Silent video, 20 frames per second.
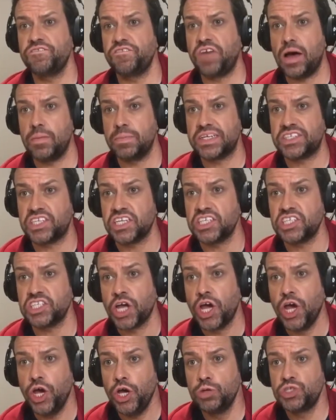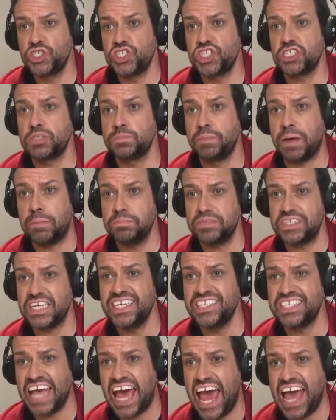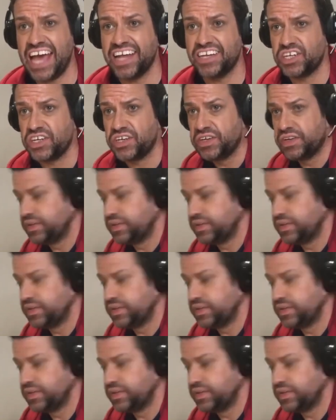a pharmacist who's just bumped his head.